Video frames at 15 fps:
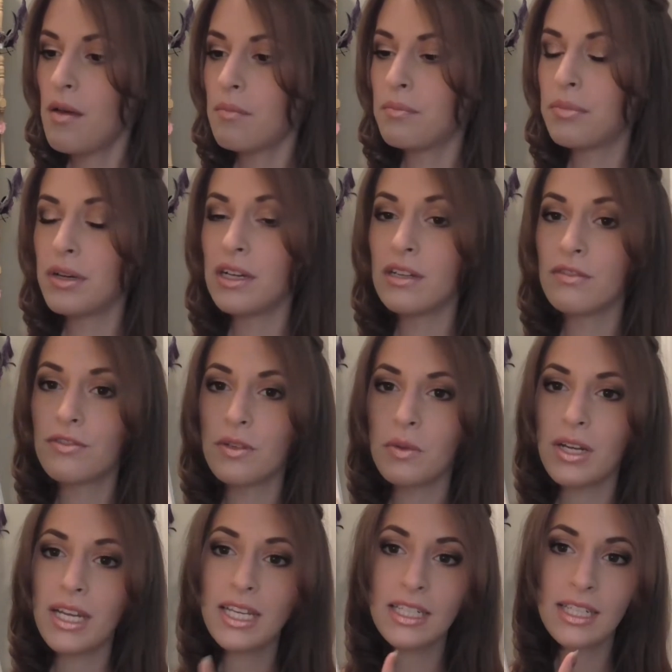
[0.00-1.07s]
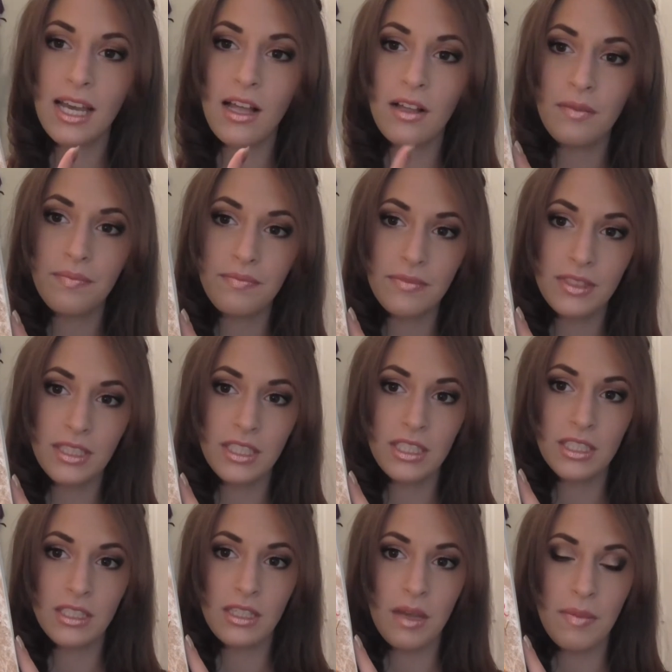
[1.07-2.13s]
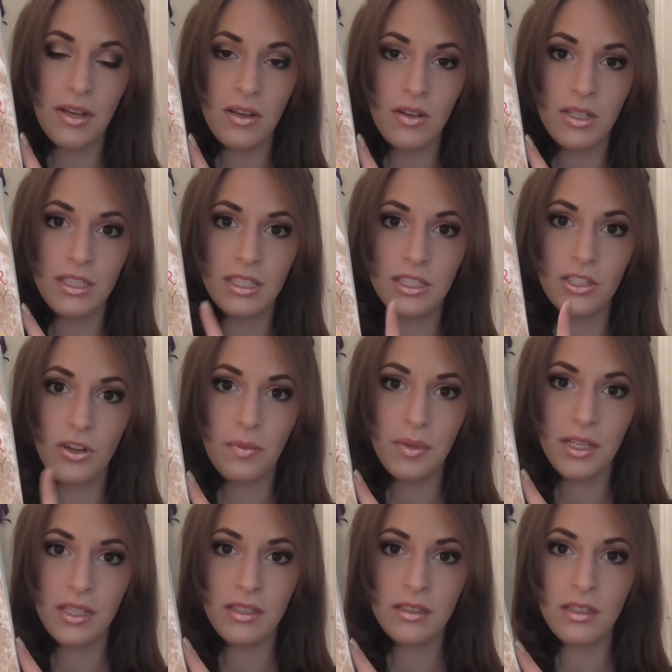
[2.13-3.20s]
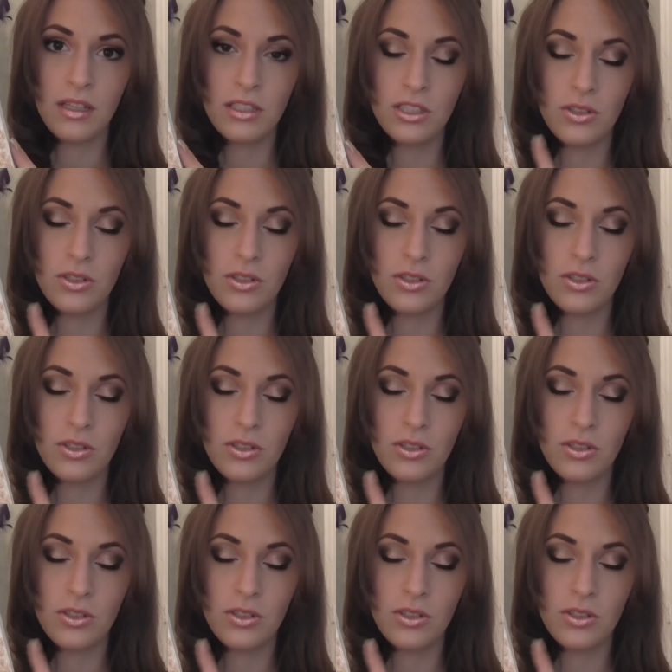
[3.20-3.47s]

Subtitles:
but for what I can tell, this is about a